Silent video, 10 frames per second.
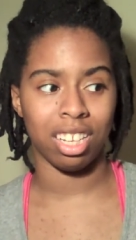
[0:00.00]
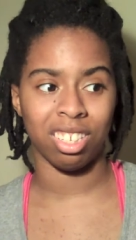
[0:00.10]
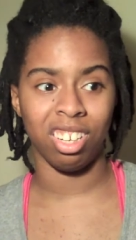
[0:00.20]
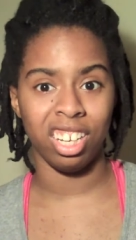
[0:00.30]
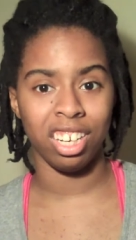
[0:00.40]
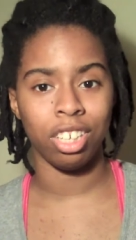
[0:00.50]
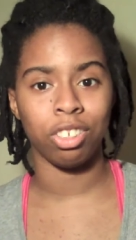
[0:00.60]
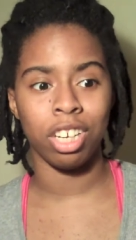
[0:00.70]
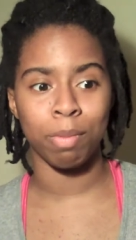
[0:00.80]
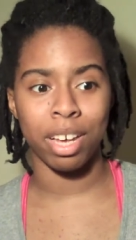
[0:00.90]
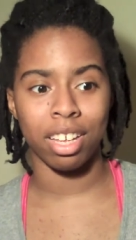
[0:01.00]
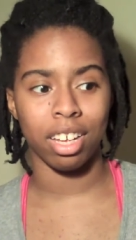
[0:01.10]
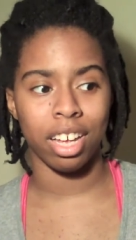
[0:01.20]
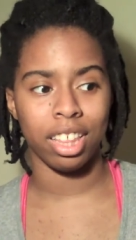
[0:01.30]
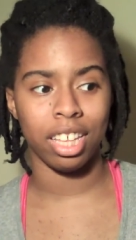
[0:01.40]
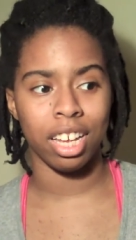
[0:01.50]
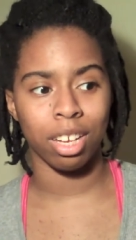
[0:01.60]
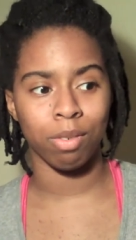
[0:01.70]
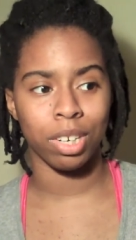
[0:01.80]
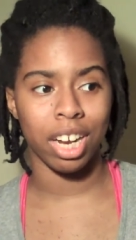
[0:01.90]
totally a dream, I, I
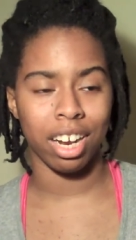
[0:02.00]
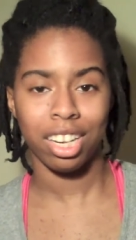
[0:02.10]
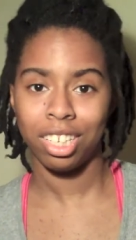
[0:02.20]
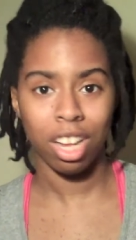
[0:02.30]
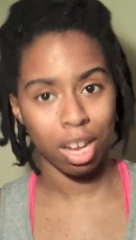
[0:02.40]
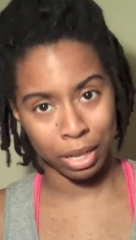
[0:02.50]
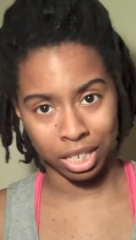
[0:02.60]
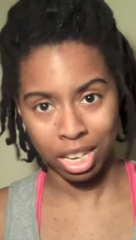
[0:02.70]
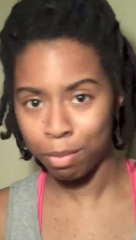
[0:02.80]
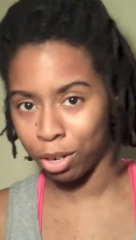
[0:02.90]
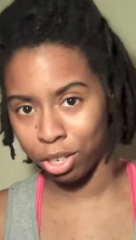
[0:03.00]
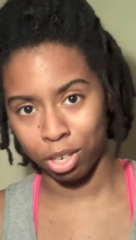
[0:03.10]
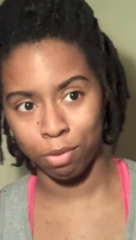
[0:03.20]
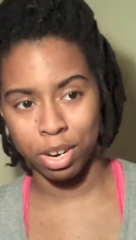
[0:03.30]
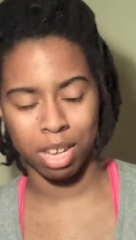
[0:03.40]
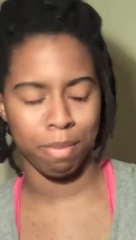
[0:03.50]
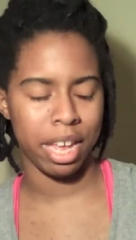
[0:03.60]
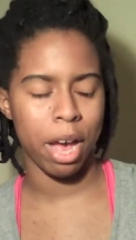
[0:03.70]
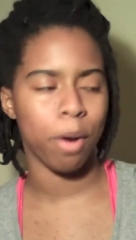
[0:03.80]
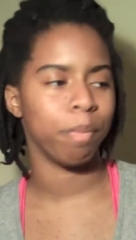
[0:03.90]
think. We're not going to talk about this anymore because you're freaking
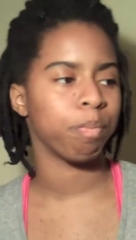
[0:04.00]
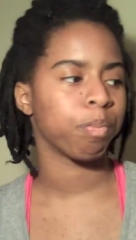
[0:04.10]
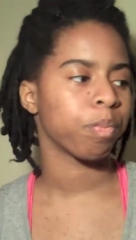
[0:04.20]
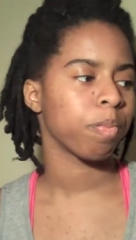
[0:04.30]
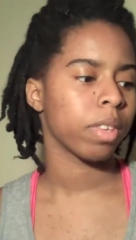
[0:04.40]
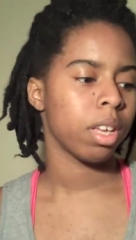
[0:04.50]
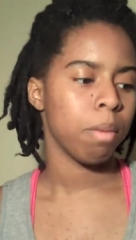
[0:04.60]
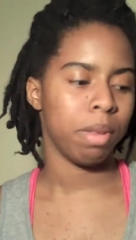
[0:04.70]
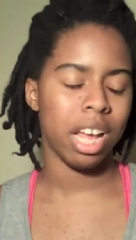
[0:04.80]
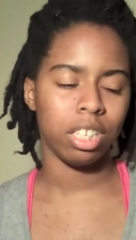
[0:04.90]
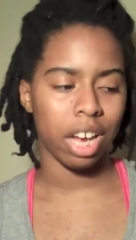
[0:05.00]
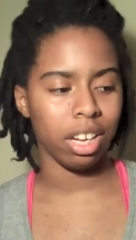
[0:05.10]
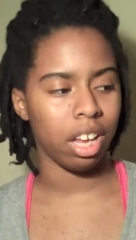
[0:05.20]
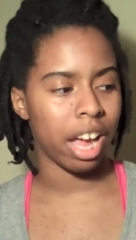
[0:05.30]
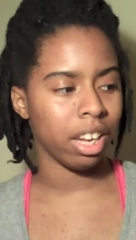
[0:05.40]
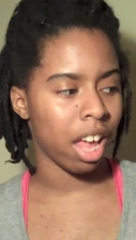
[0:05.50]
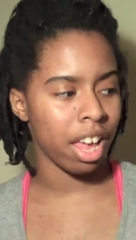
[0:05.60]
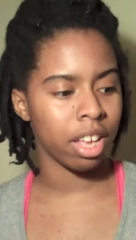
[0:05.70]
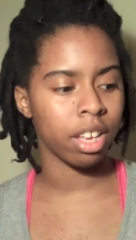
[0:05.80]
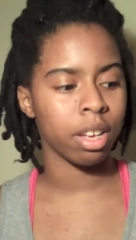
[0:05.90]
me out. But that's, I, I
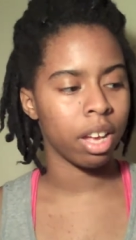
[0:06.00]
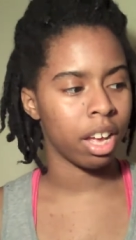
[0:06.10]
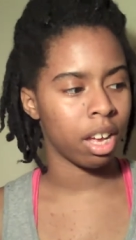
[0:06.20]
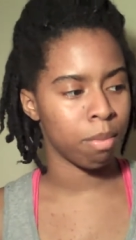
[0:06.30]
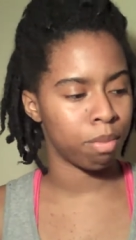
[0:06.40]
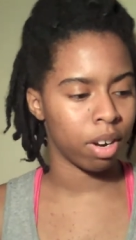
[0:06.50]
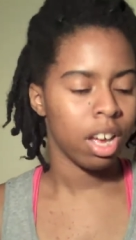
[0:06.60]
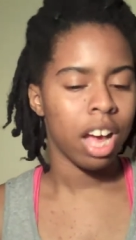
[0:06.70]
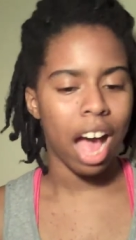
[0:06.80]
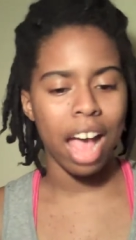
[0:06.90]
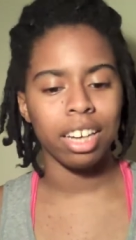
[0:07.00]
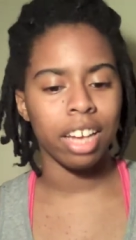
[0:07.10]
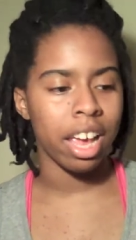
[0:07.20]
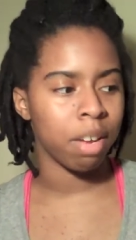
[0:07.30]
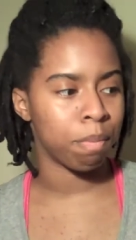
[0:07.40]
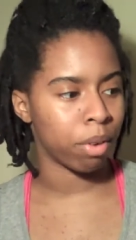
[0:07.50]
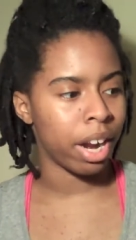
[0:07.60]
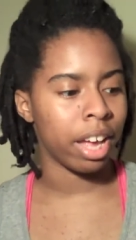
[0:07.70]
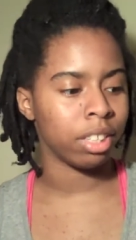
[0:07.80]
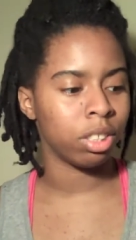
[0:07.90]
like, I like
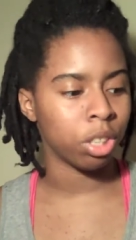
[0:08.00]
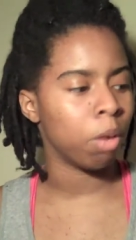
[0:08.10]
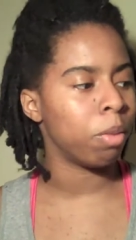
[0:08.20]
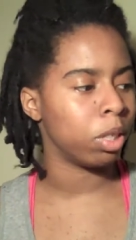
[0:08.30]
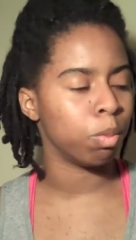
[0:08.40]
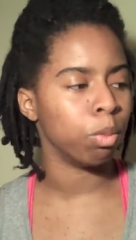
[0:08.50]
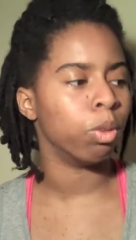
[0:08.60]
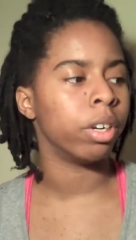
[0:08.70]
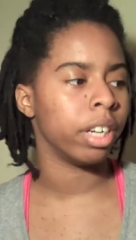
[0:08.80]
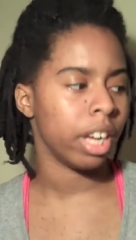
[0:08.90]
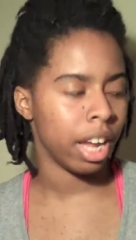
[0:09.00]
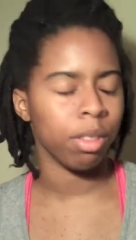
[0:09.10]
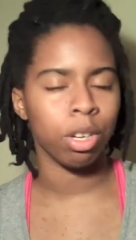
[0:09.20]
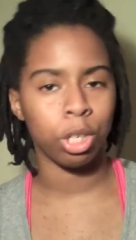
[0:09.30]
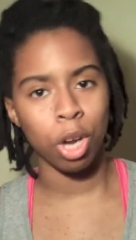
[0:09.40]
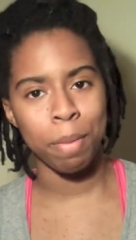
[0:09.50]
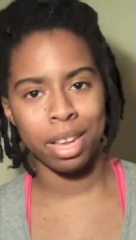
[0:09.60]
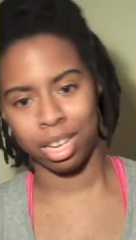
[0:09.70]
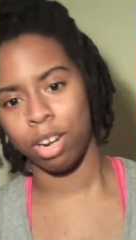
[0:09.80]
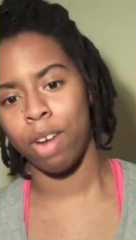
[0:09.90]
Bran so much more in the show
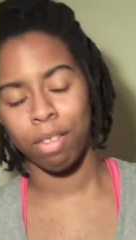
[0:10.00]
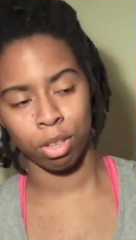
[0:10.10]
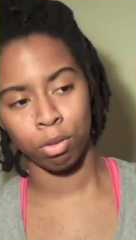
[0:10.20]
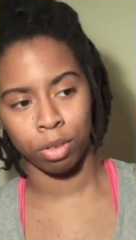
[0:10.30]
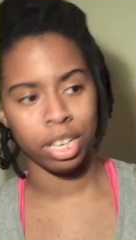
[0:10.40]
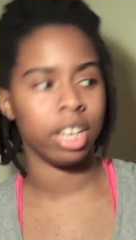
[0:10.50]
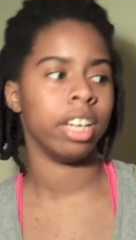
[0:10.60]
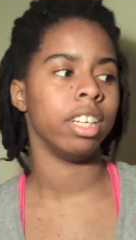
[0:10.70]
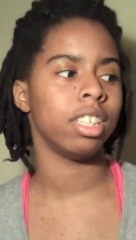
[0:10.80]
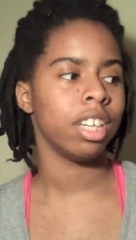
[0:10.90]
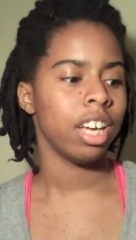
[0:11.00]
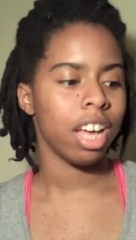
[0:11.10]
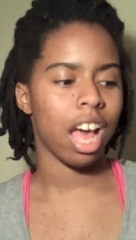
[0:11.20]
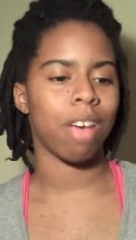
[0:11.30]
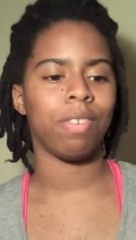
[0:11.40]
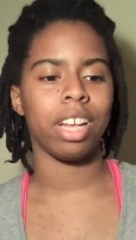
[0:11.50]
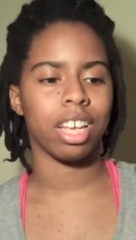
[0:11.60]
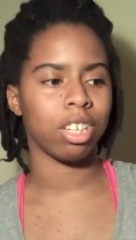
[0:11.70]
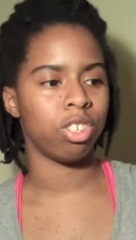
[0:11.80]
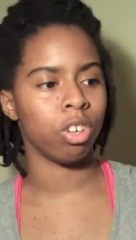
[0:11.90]
because I don't have to read it. I feel like
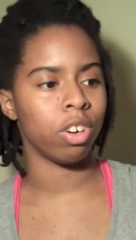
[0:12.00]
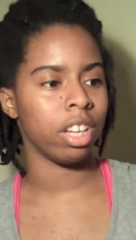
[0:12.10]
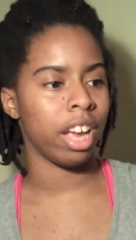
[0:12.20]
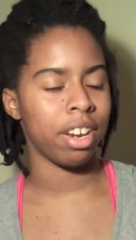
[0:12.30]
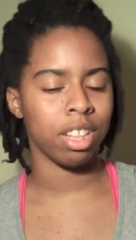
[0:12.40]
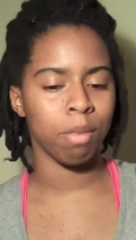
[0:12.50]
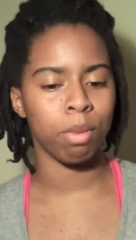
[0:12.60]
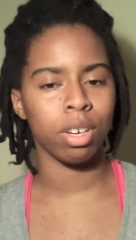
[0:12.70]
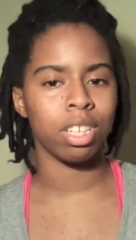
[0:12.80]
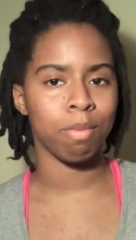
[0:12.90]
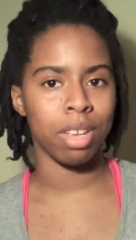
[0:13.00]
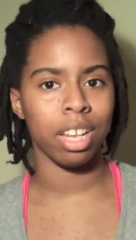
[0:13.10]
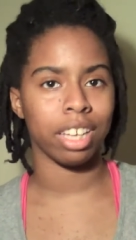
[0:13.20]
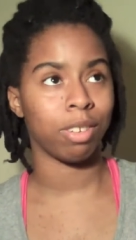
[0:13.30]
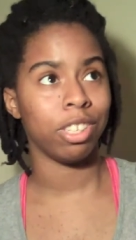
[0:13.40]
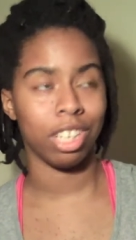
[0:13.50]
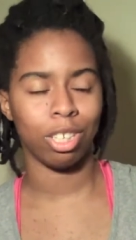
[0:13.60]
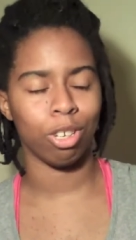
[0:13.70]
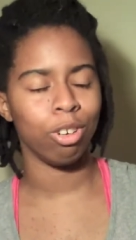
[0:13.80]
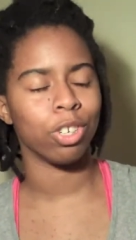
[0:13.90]
his storyline in the book to me, like sometimes gets
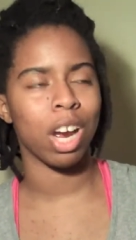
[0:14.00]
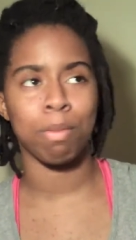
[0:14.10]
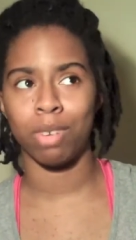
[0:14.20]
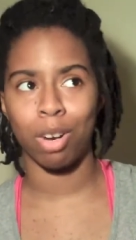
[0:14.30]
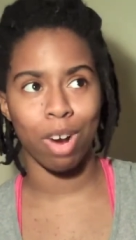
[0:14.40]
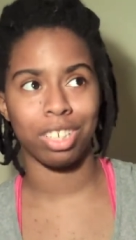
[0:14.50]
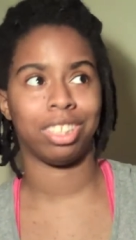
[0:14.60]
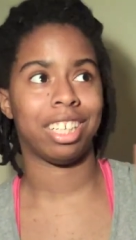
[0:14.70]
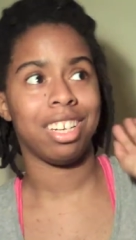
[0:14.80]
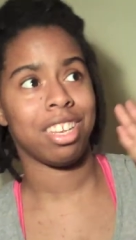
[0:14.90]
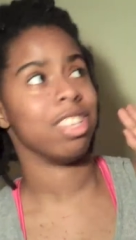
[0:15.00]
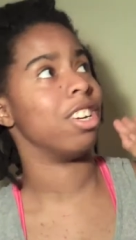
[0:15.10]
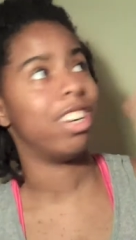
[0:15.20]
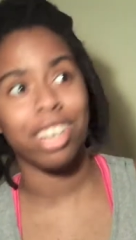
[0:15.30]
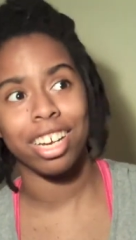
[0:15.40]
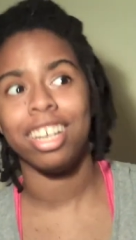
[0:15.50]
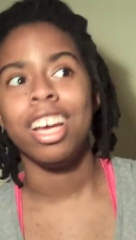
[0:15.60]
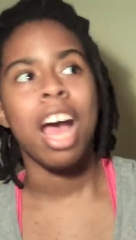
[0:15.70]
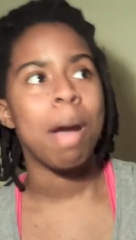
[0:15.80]
so dry, but when I watch, it's like, this is good.